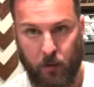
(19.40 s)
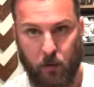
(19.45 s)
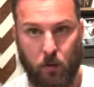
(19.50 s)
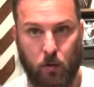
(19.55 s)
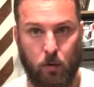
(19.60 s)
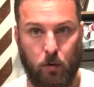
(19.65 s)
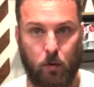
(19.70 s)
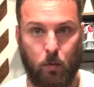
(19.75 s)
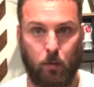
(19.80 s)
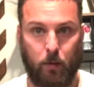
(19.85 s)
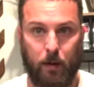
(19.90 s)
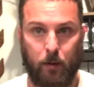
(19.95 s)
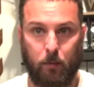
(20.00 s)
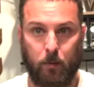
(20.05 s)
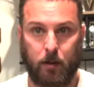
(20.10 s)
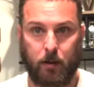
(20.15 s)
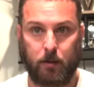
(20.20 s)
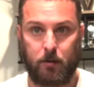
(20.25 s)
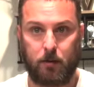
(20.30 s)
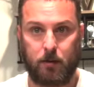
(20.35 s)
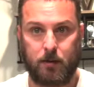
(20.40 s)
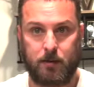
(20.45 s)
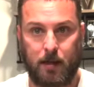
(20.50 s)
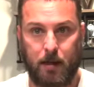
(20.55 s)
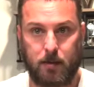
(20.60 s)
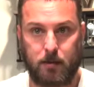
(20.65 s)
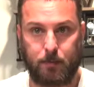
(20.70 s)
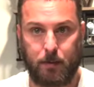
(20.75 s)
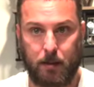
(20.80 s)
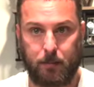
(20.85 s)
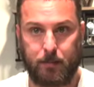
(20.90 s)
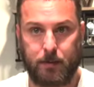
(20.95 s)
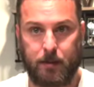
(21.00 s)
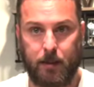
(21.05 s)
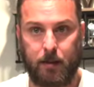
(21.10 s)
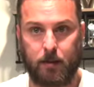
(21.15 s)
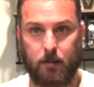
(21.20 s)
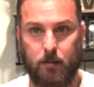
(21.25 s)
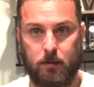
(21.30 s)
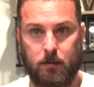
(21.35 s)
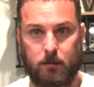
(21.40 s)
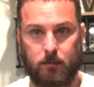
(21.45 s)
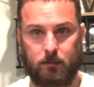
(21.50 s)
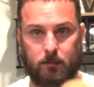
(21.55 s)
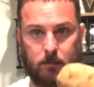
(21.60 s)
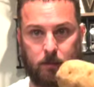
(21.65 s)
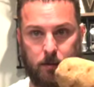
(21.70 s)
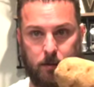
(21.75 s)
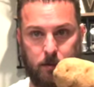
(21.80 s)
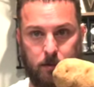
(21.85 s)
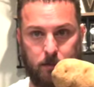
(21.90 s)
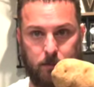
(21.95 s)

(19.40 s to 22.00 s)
way we're gonna do these Hasselback potatoes, if